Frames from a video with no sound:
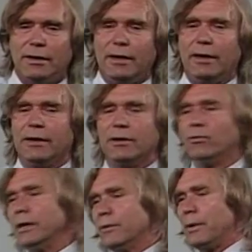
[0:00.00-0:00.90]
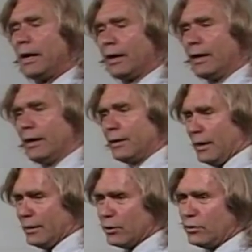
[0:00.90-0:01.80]
and a weak backhand
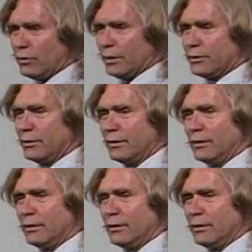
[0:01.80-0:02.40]
on the court.